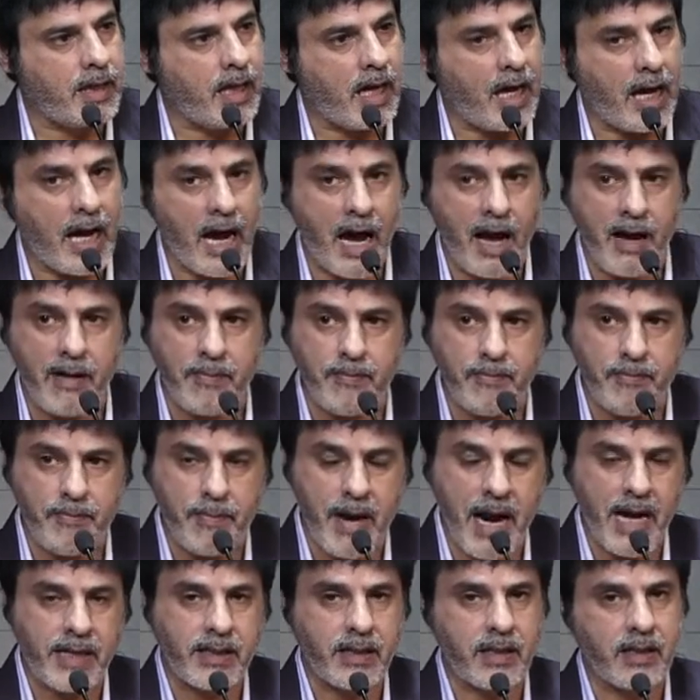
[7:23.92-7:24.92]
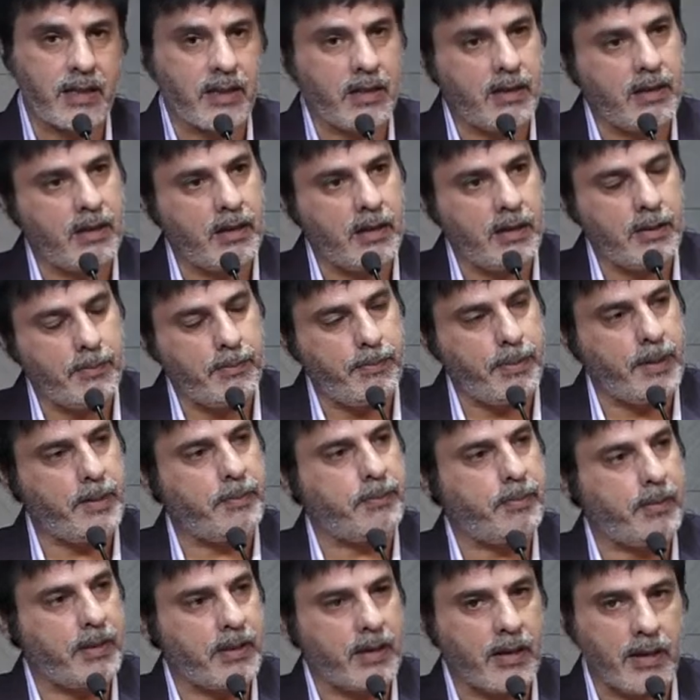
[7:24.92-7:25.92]
I have met
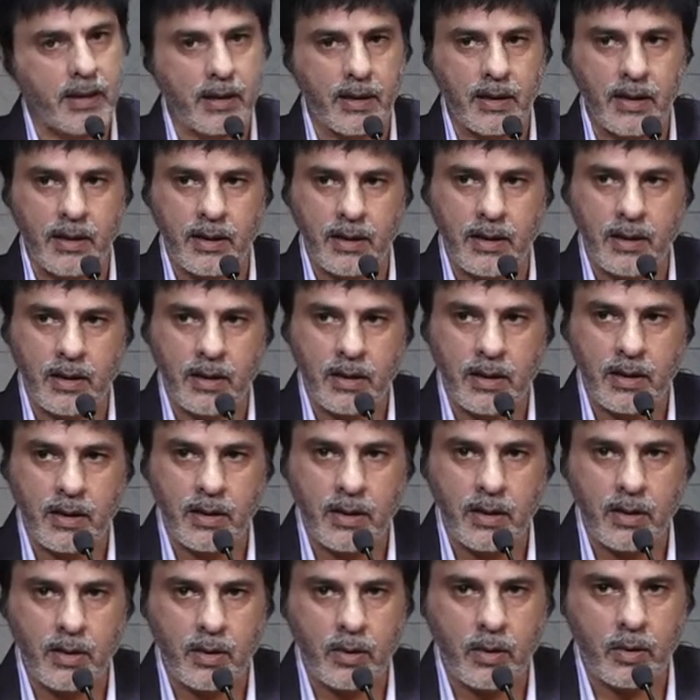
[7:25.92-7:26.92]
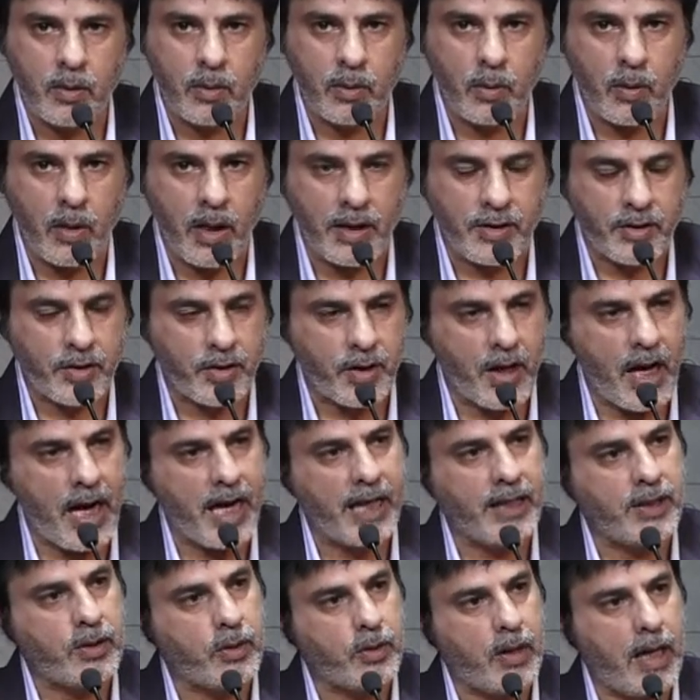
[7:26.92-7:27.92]
people who are
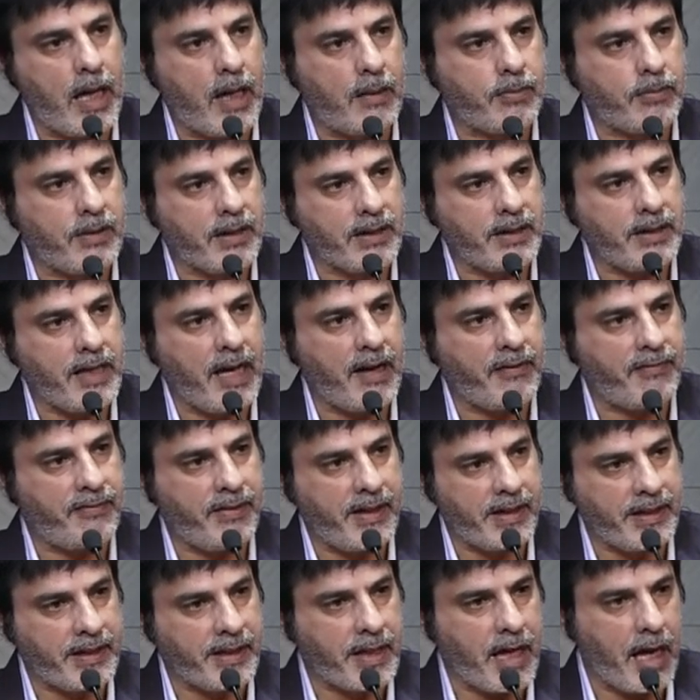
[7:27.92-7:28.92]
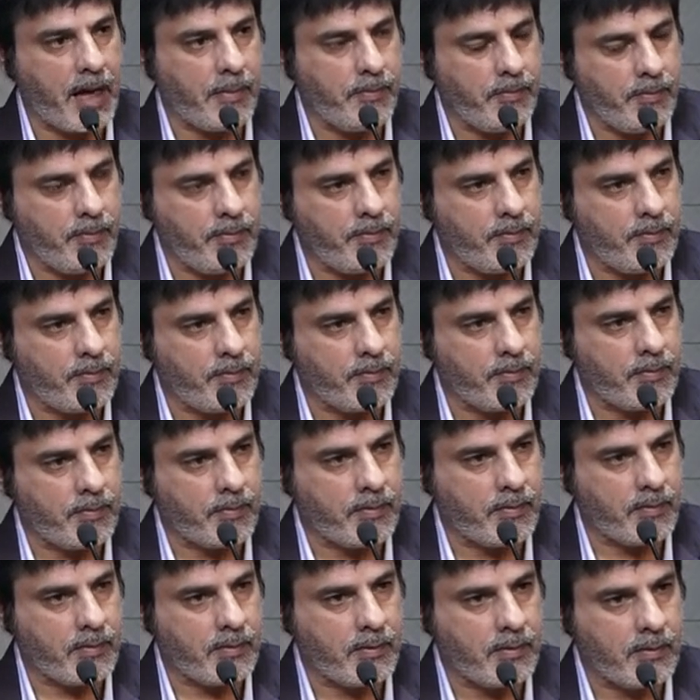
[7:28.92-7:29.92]
trying to help the deaf and dumb.
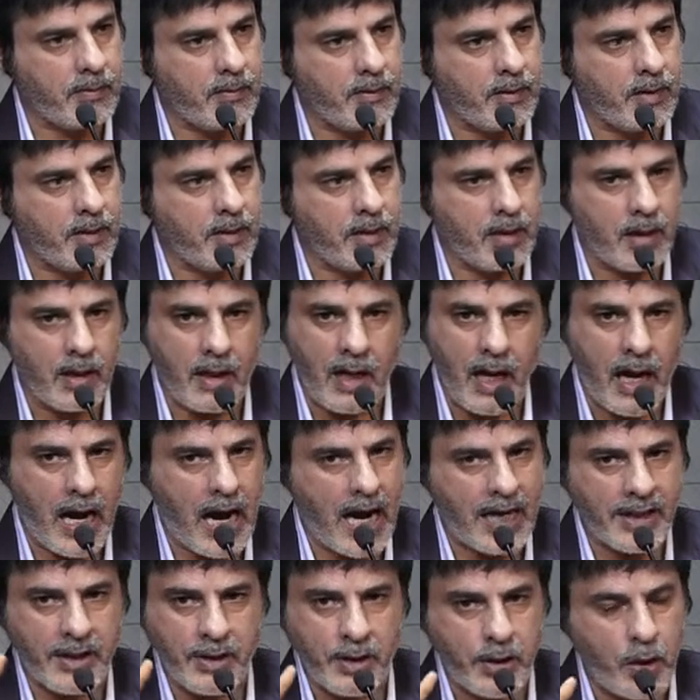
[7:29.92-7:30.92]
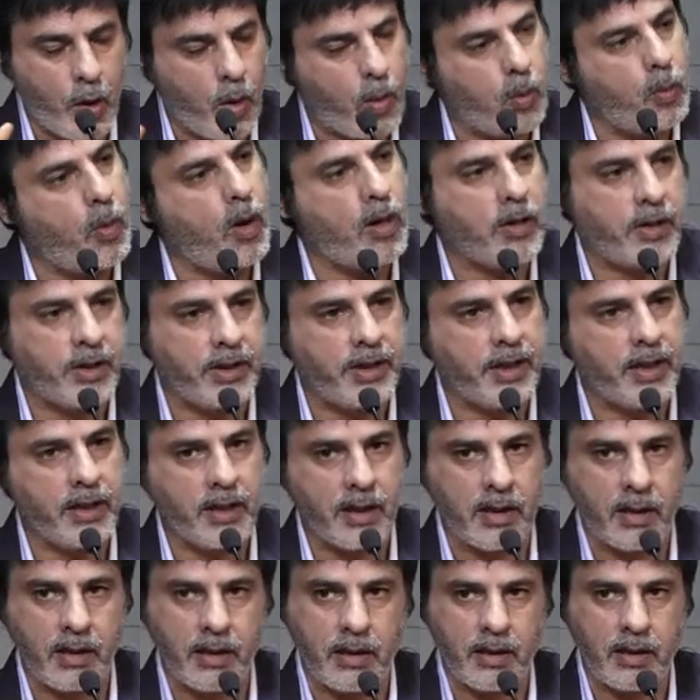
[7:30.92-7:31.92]
I don't want to
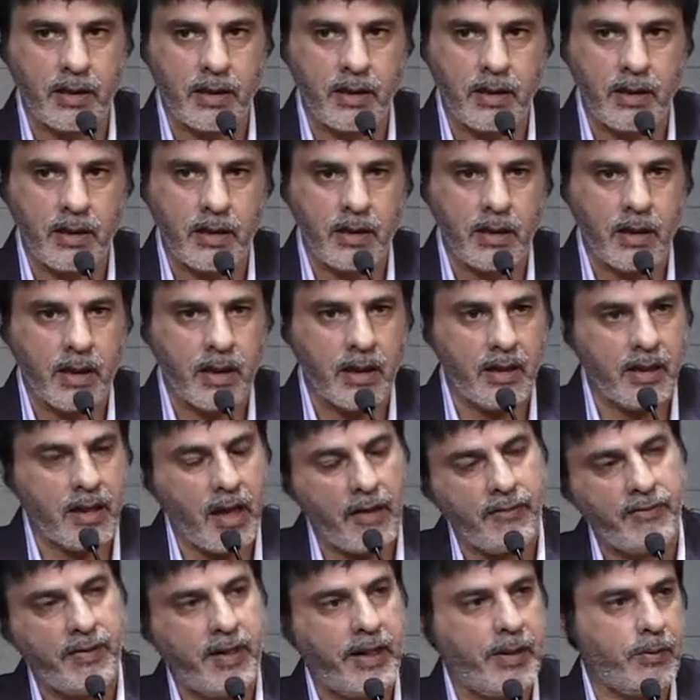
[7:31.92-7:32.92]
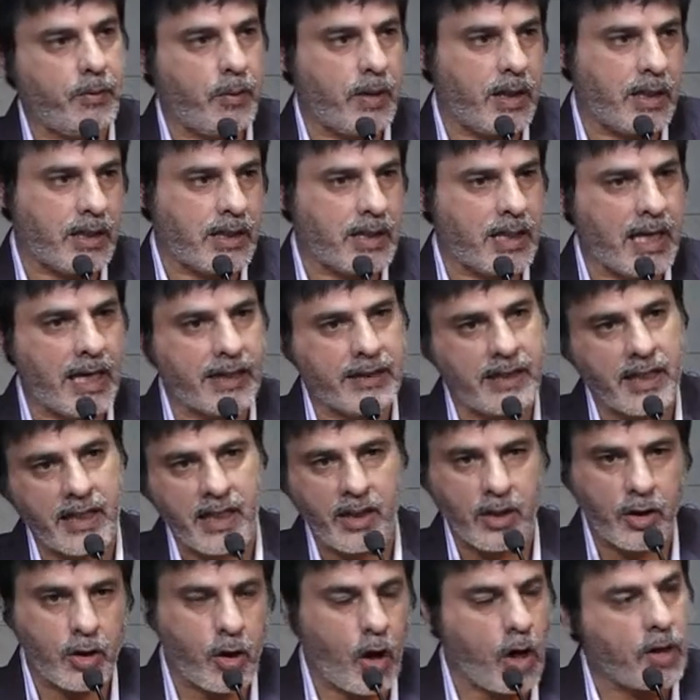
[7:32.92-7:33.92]
hear lovely words like there are
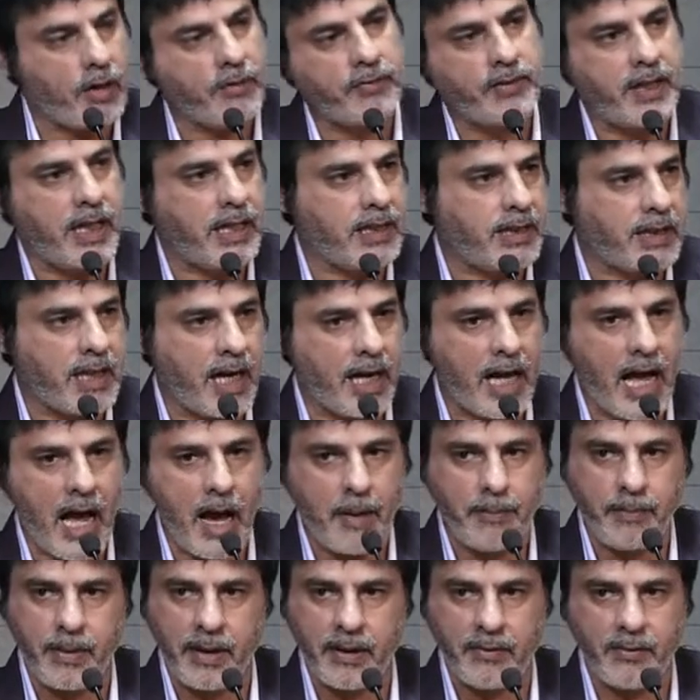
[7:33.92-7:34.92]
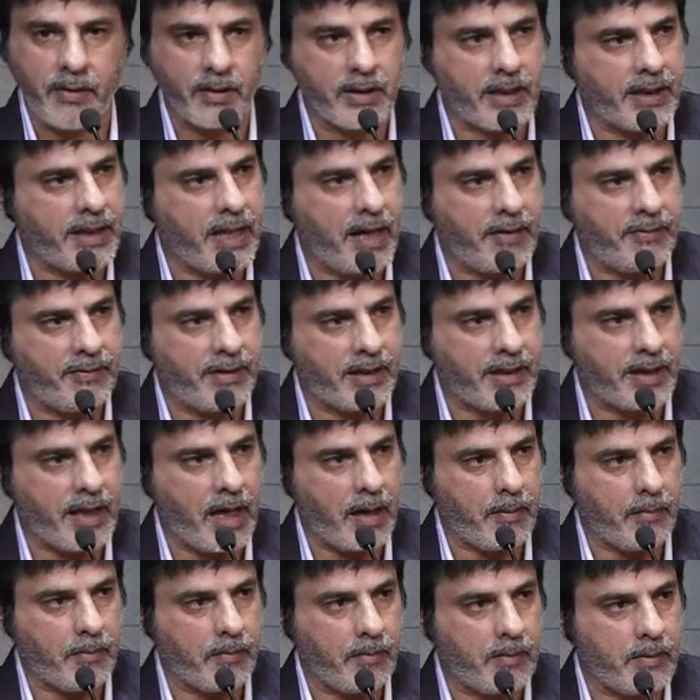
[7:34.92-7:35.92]
a lot of things that are happening for the deaf and
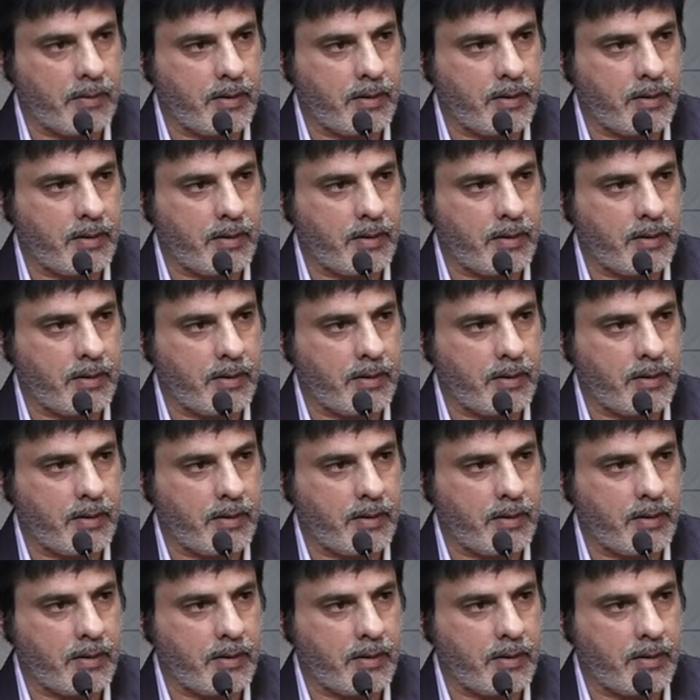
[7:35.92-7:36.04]
dumb.